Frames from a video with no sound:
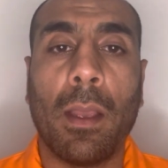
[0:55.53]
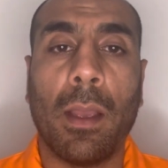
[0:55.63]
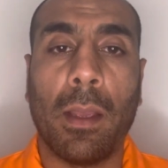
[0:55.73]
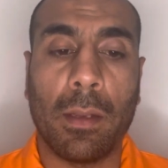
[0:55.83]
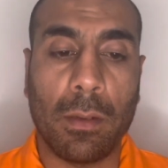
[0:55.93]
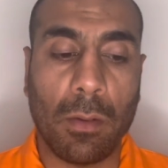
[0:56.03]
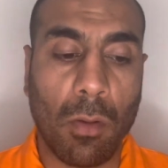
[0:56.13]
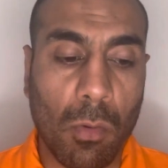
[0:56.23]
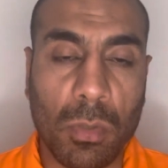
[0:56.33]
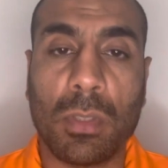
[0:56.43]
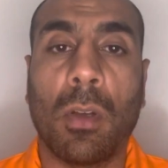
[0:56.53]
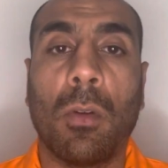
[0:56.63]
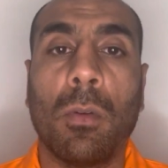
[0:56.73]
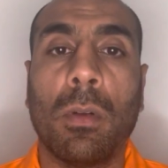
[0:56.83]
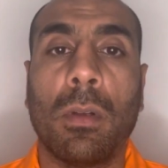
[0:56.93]
And
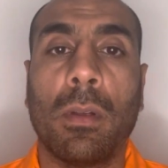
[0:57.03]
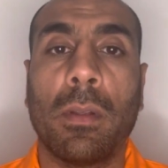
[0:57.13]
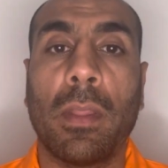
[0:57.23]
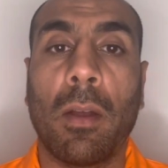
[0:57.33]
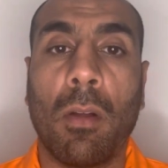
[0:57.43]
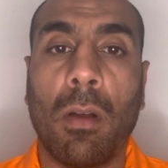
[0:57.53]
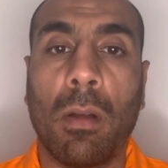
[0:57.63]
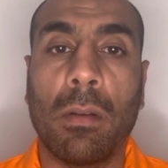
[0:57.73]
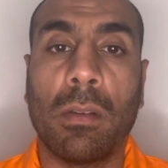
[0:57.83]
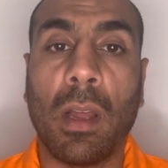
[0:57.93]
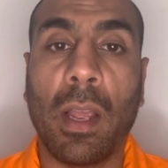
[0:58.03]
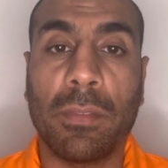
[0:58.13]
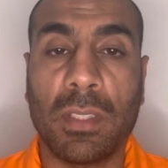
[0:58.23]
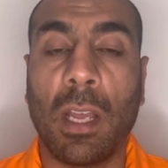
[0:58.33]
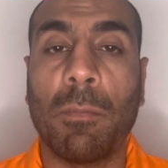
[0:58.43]
also, there are
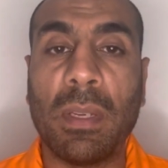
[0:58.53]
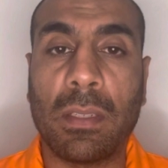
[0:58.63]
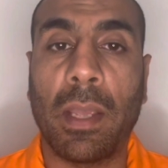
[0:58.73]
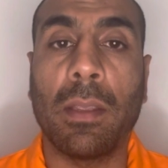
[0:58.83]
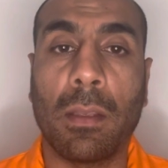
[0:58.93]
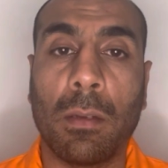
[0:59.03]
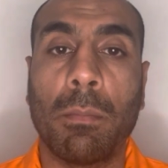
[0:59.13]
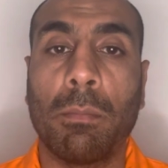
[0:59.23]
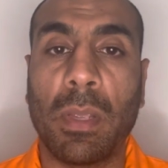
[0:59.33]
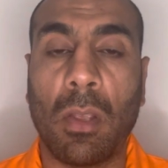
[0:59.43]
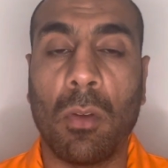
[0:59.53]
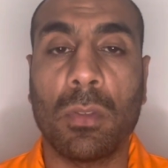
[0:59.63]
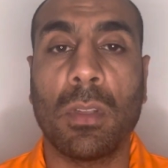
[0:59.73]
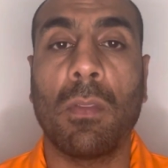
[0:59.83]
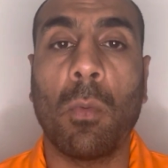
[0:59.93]
lives that have been taken
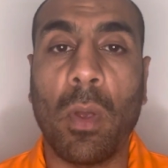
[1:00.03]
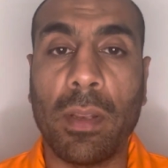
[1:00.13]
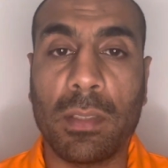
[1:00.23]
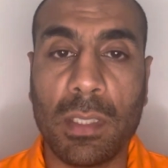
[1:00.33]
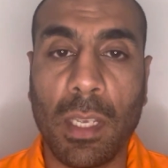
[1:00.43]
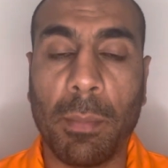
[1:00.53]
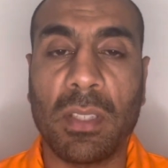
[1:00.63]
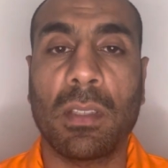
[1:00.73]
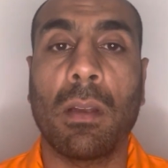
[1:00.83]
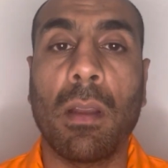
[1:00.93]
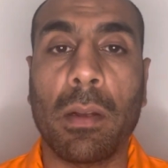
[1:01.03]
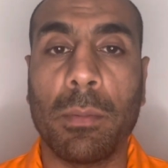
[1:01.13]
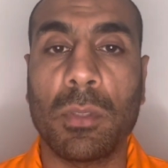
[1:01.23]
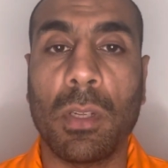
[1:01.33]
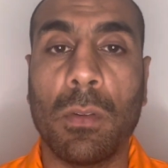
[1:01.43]
because of the way the CMS conduct
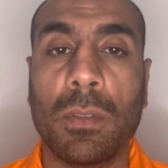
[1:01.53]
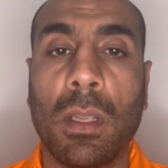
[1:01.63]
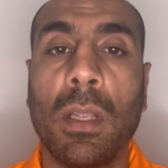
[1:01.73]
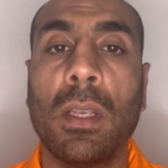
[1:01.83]
themselves.